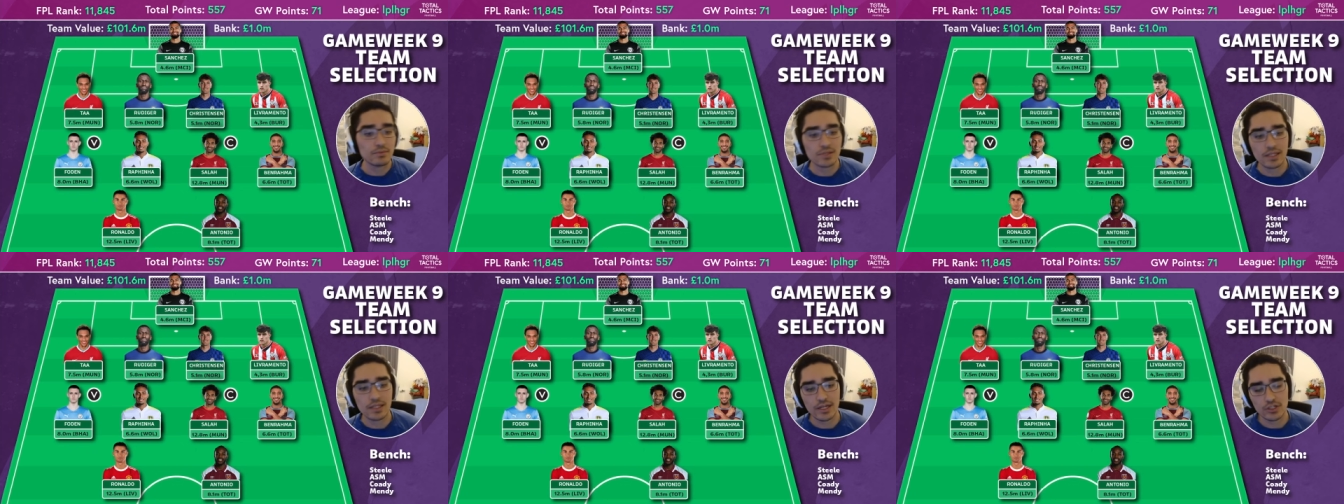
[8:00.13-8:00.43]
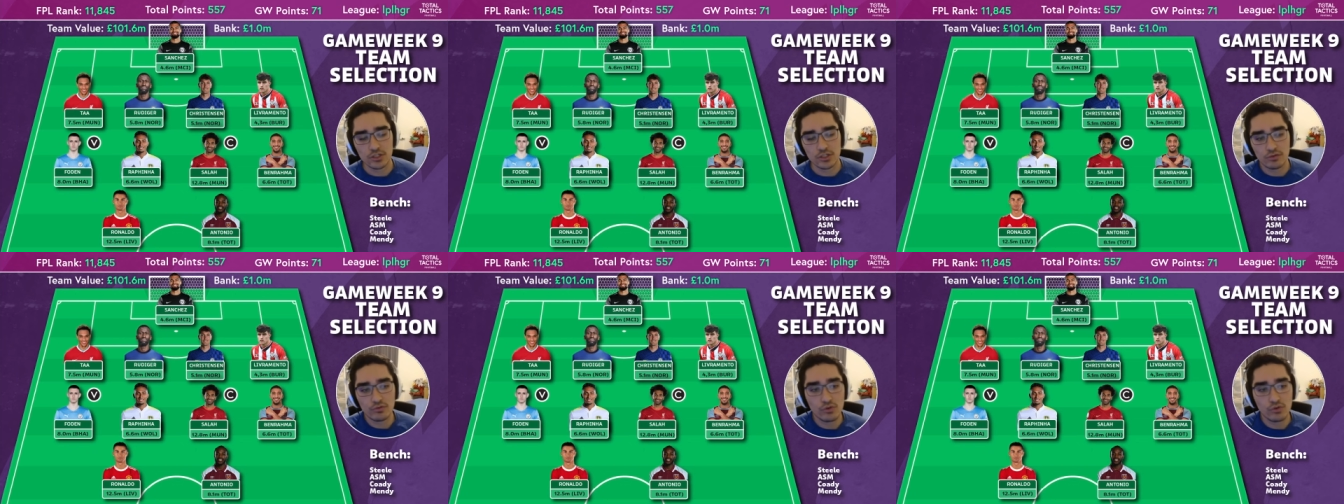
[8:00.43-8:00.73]

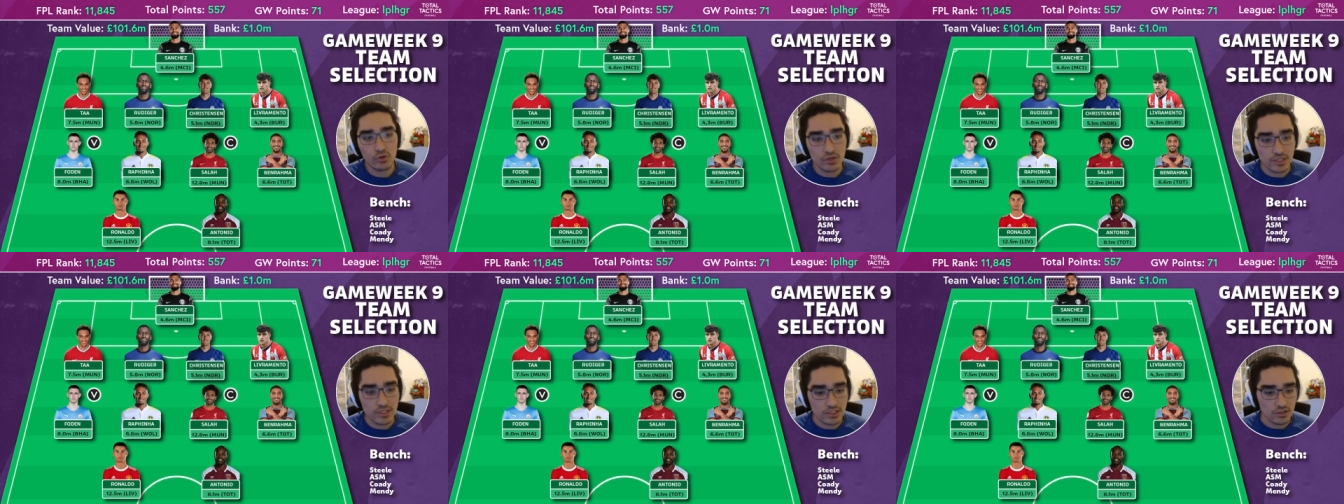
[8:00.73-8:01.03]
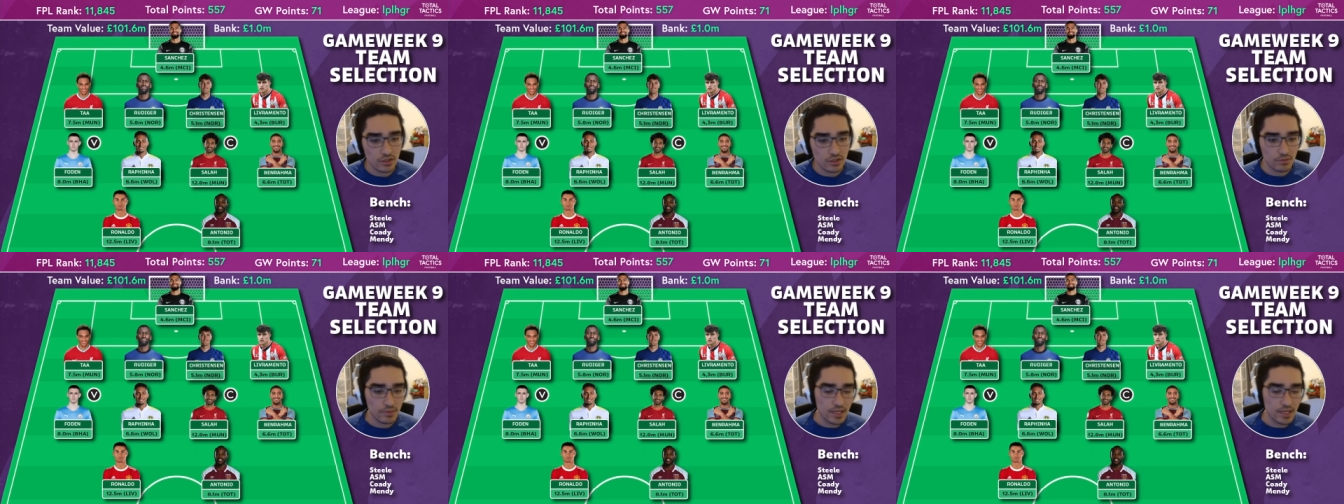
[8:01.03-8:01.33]
selection, of course, is
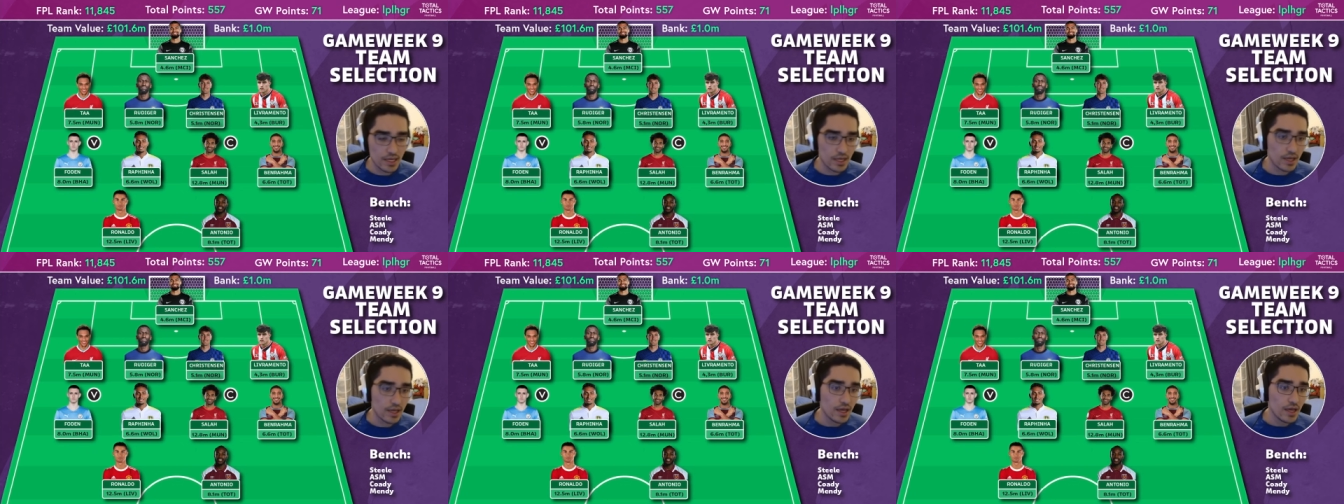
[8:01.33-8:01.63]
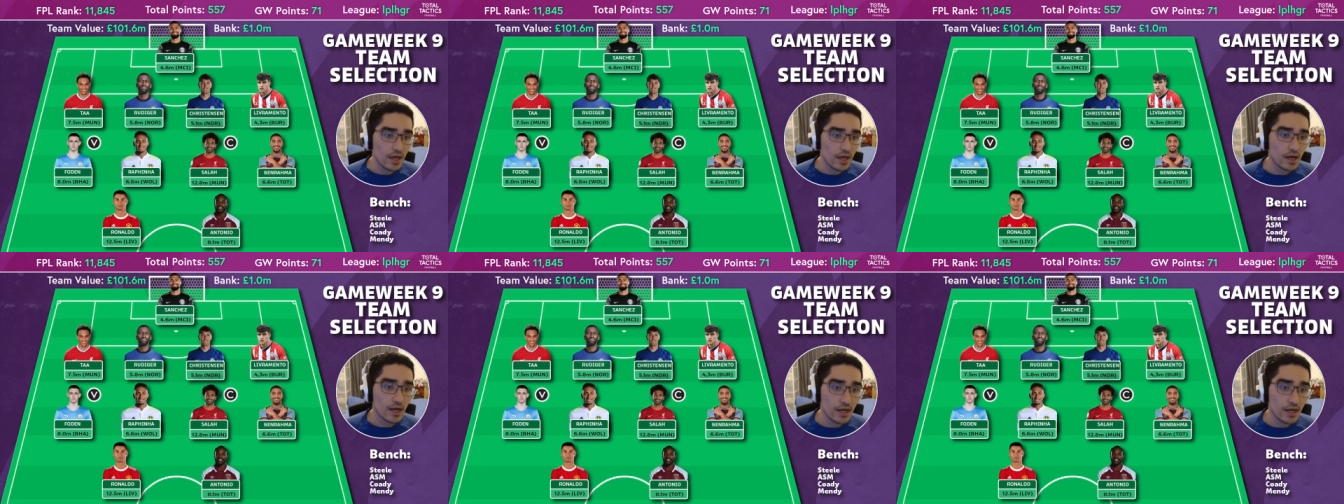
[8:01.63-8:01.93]
going to be
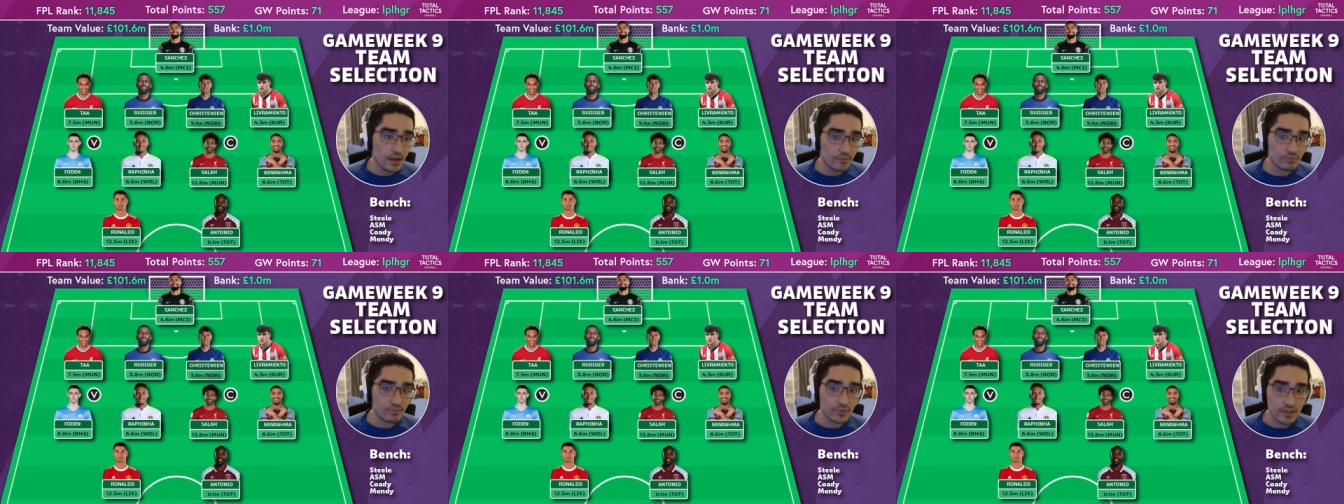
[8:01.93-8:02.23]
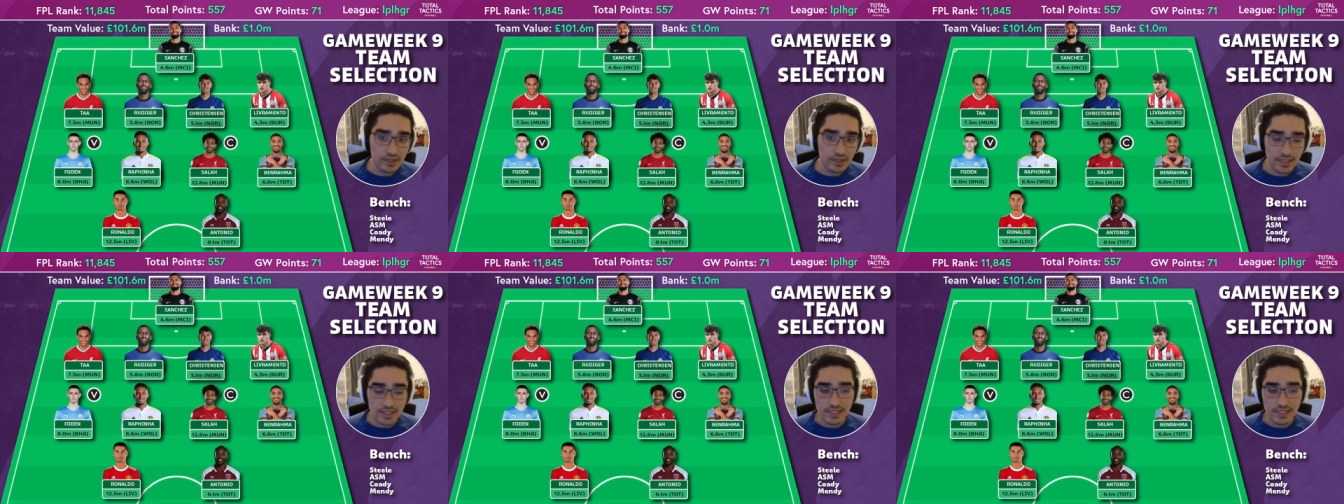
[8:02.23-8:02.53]
um,
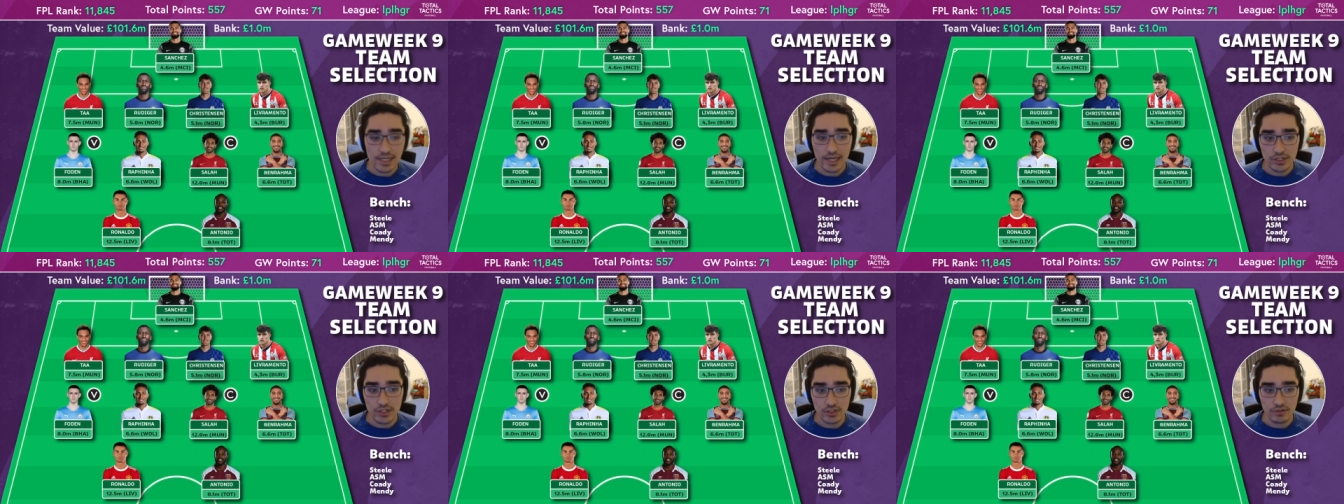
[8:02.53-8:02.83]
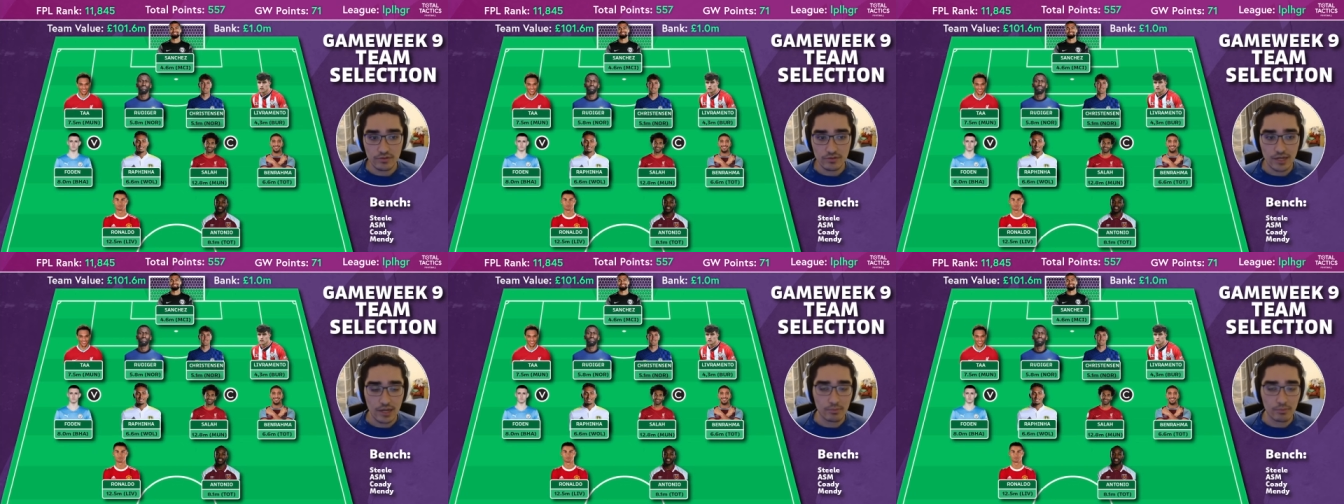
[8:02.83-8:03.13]
this selection
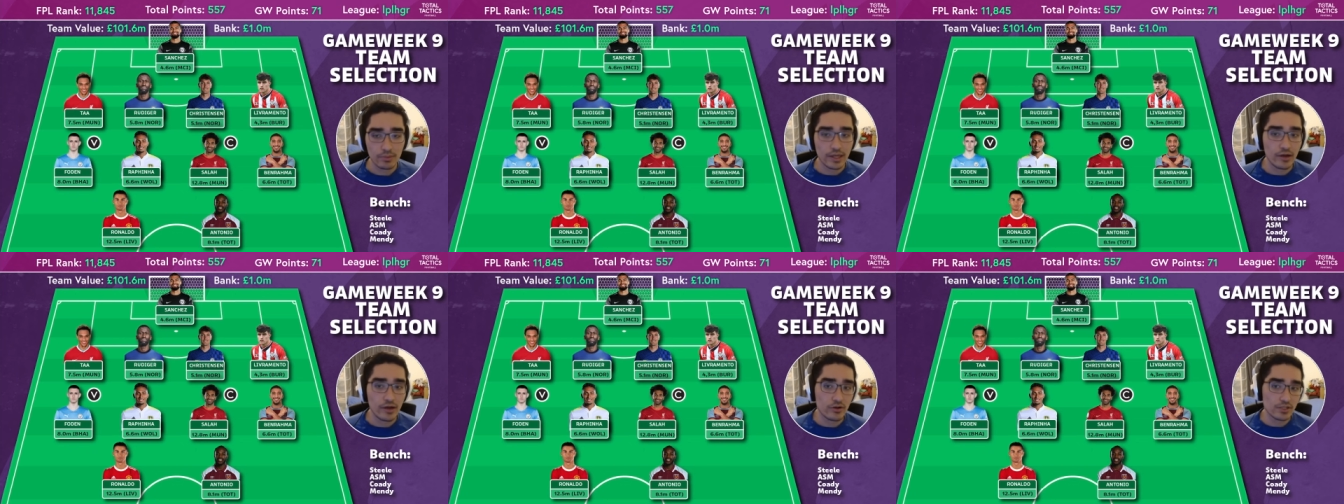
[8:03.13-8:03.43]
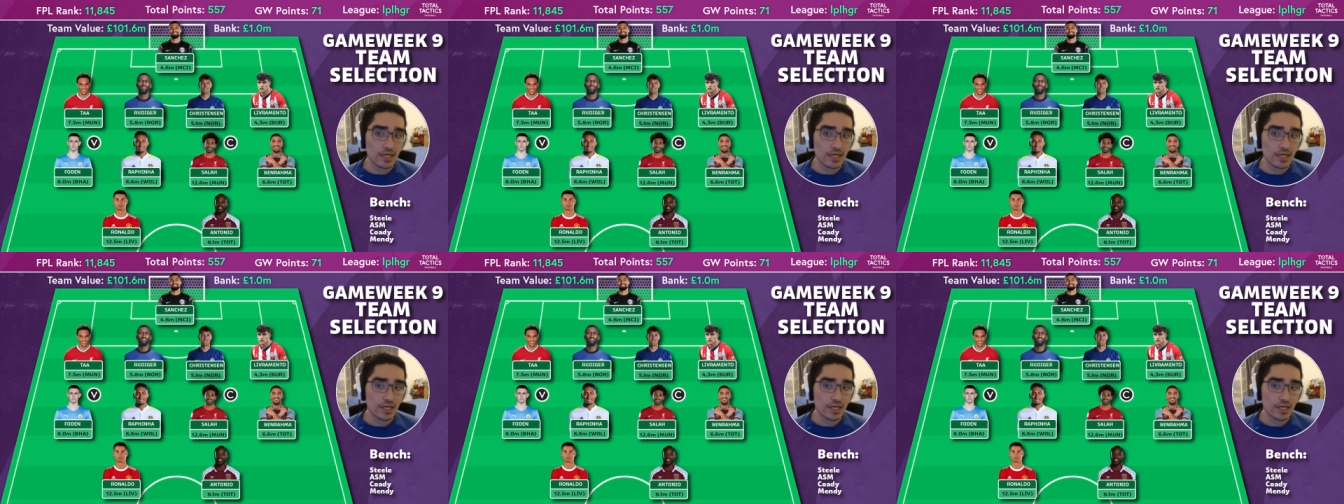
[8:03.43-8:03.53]
of nine players.